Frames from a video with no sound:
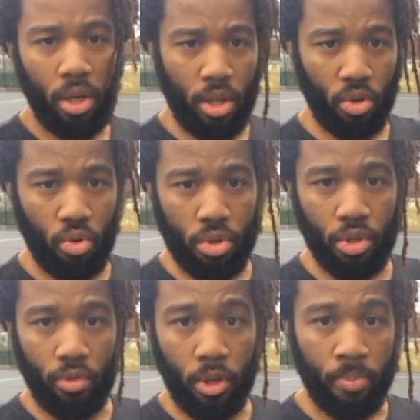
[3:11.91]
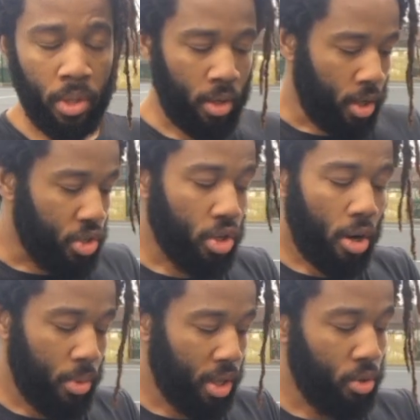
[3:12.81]
to learn the crossover.
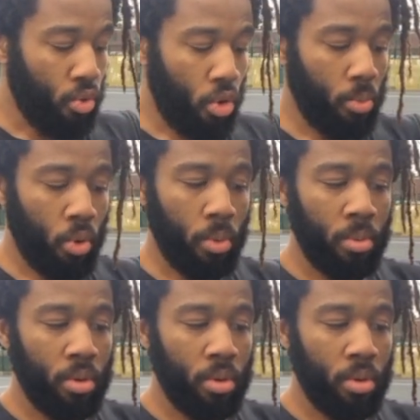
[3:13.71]
Start with a normal